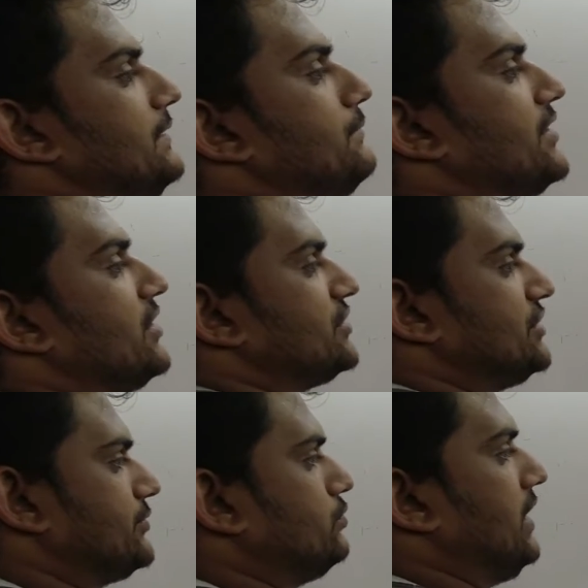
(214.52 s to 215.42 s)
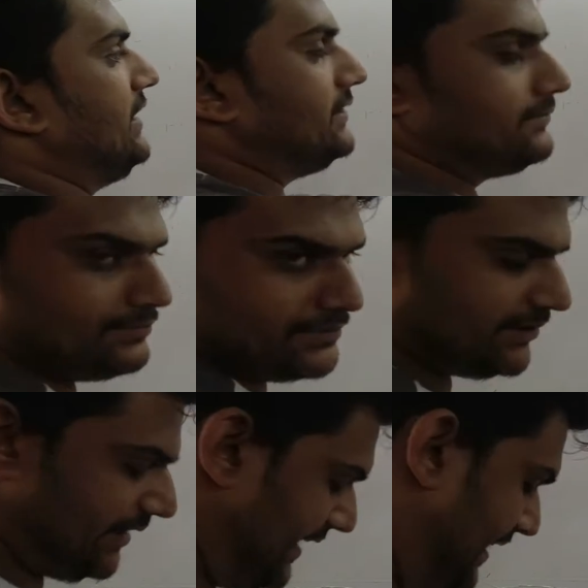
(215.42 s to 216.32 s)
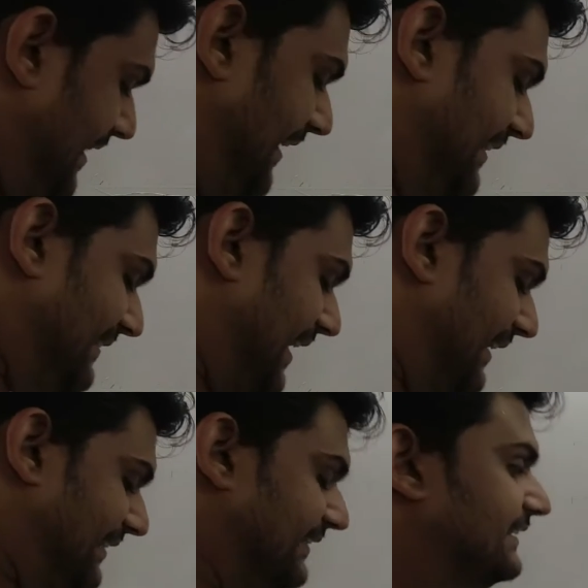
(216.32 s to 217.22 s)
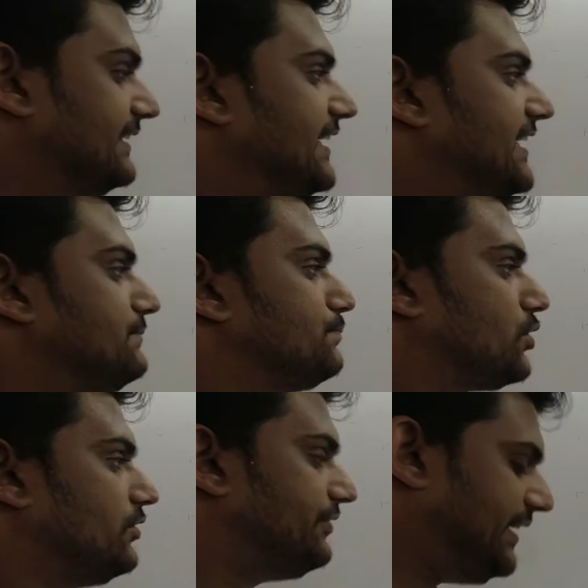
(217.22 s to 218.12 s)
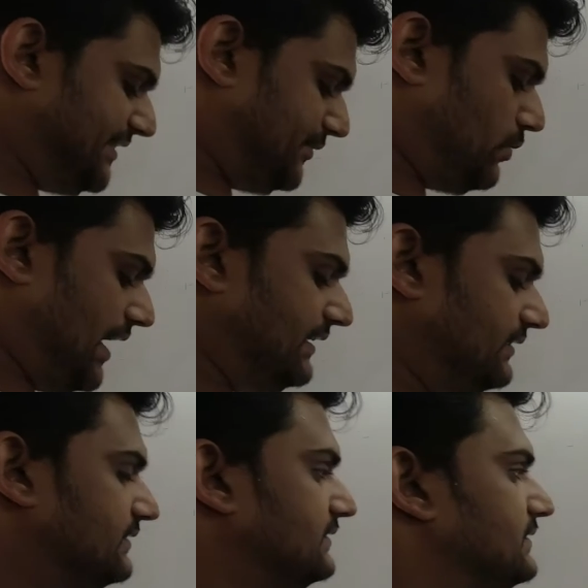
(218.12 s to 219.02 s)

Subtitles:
in meiosis 1. Okay, in prophase 1,